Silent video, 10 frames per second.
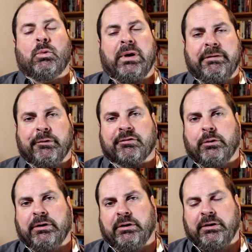when I first
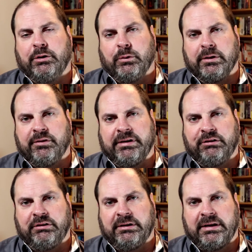go in an
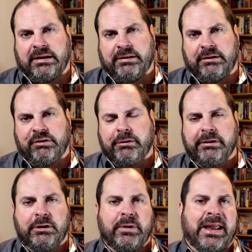organization, they
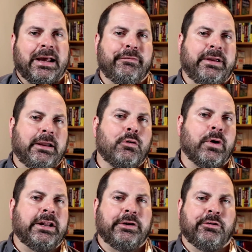generally don't have a
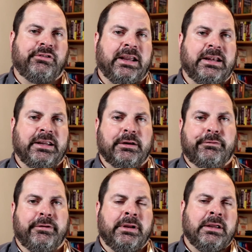great understanding
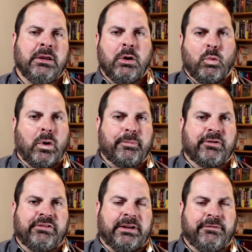of what
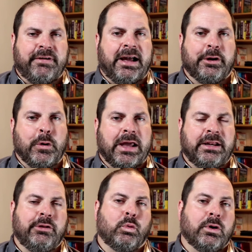percent value
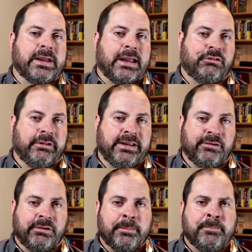added their work actually
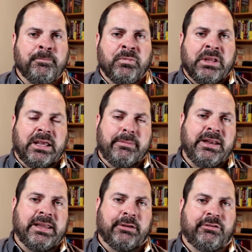is. In
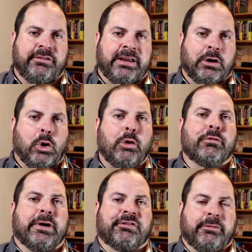many cases, they
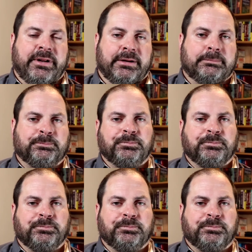overestimate it.